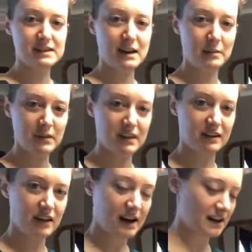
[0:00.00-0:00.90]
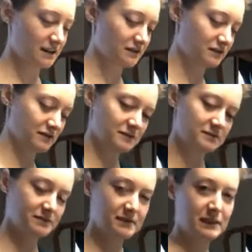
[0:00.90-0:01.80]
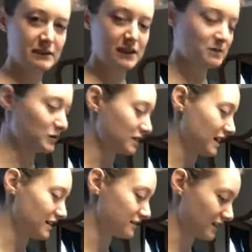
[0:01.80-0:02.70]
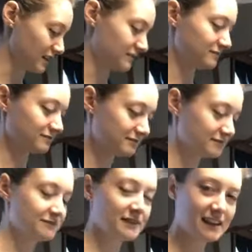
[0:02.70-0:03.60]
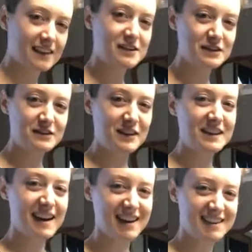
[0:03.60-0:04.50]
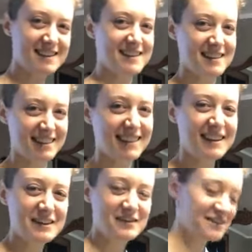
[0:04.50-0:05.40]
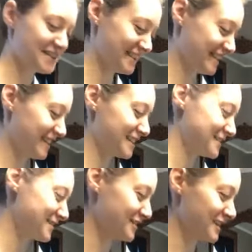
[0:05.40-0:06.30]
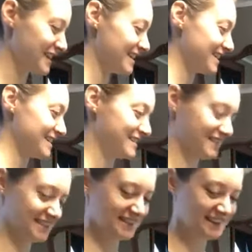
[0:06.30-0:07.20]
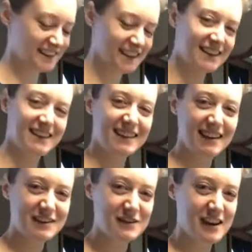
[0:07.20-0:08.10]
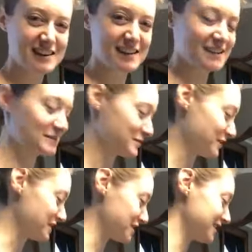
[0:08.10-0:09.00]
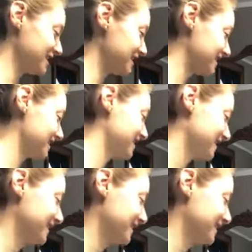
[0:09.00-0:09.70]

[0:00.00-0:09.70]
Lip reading: stop the live Facebook Live thing. This was fun, guys. Thanks for joining, and thanks for asking some questions.